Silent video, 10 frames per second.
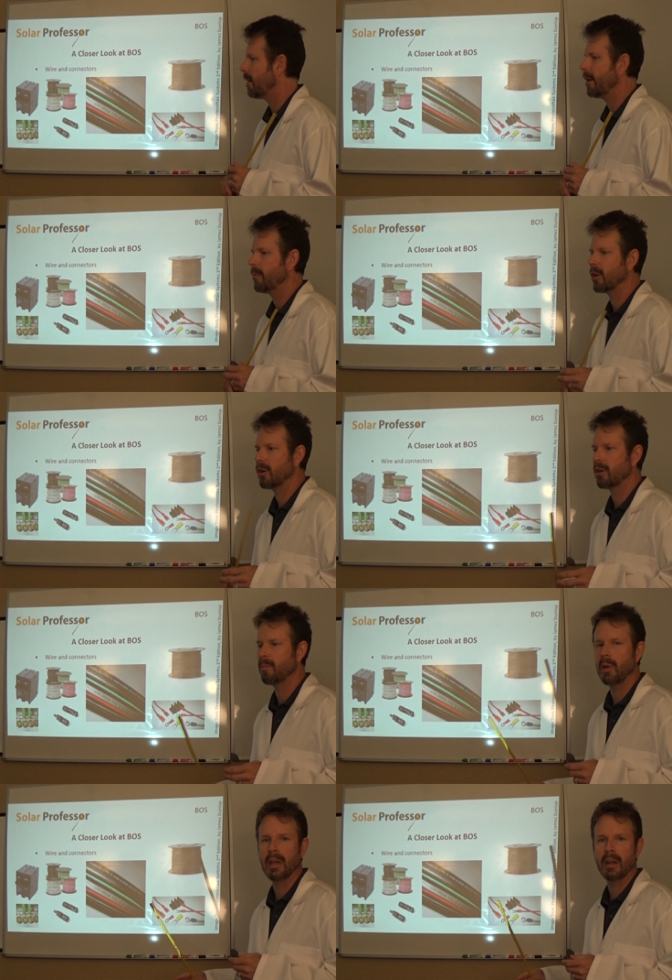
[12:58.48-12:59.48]
Um, it could
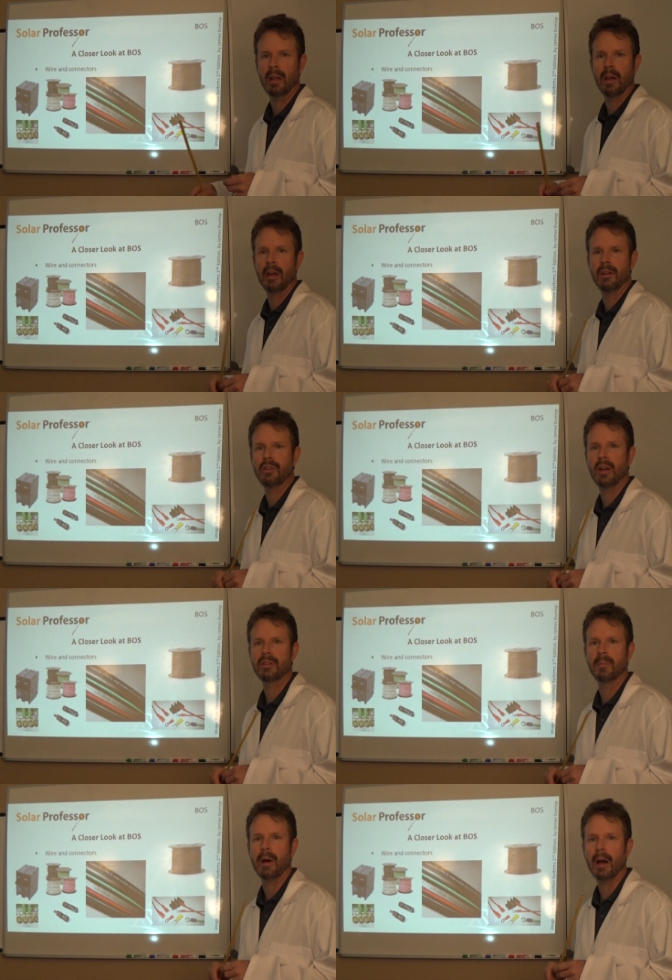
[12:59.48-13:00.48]
be in a, a,
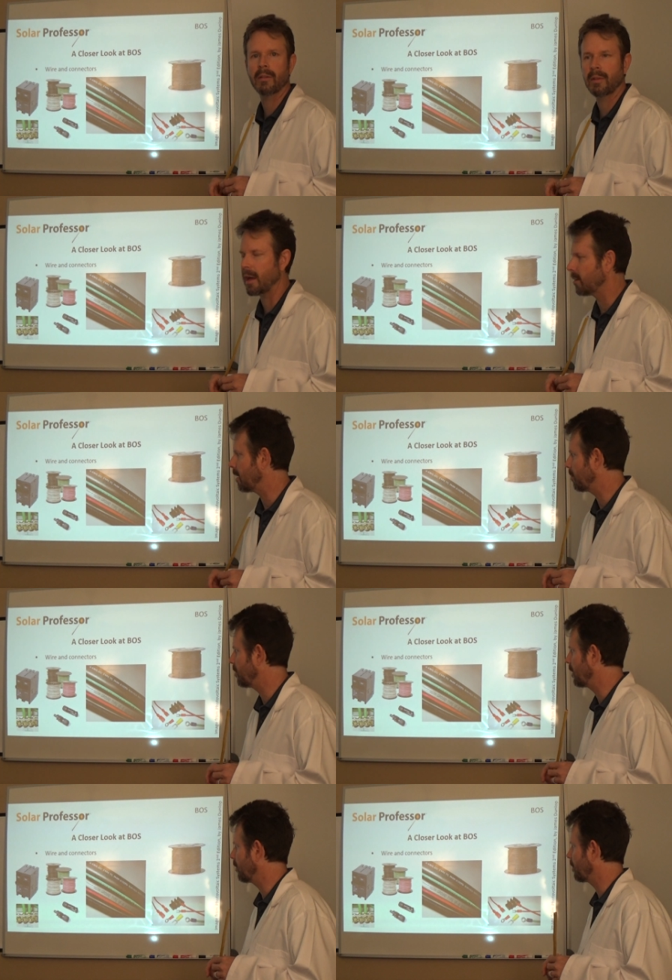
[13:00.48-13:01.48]
junction box, that, that
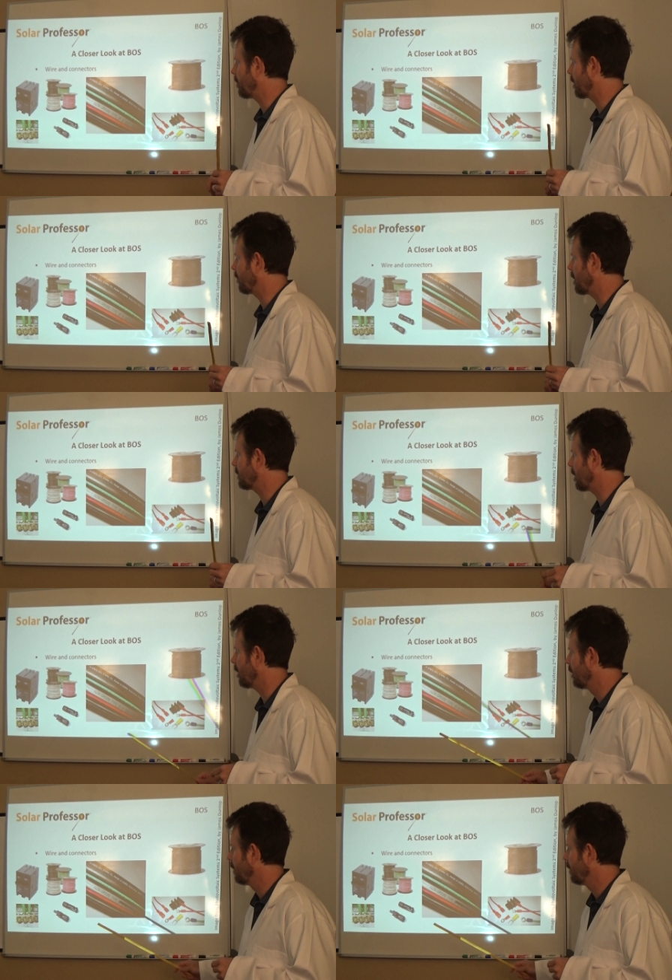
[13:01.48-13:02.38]
particular plug right there.